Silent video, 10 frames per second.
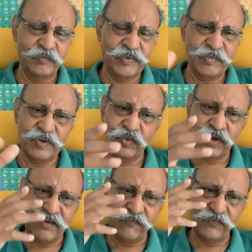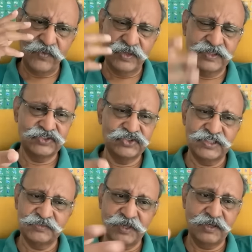people who have no other
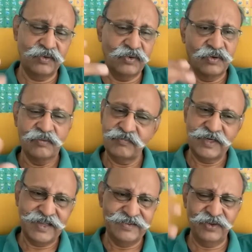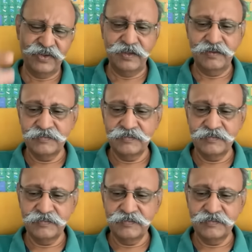choice but to go, but that's okay.